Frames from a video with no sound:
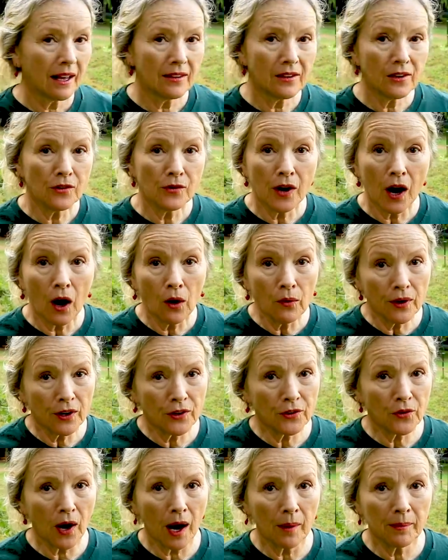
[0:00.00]
you know
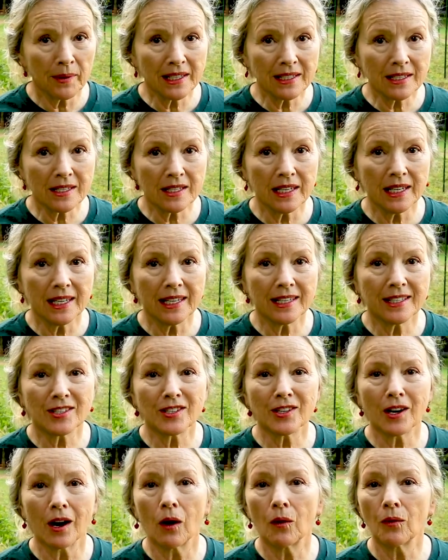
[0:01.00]
they're dropping seeds
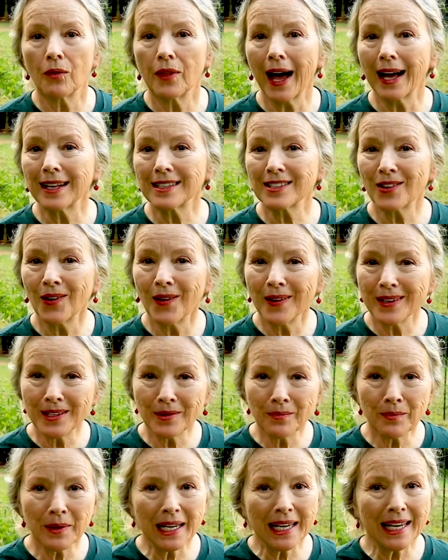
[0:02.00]
so that's going
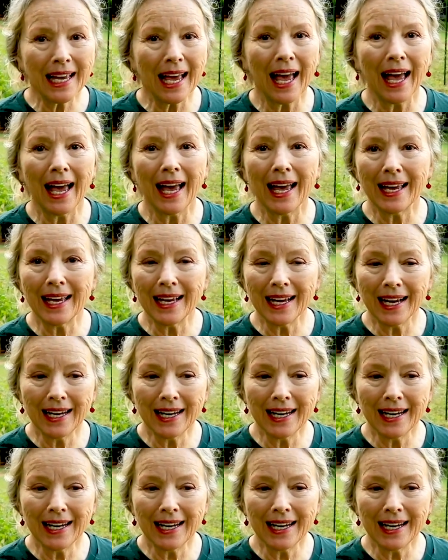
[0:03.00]
to be a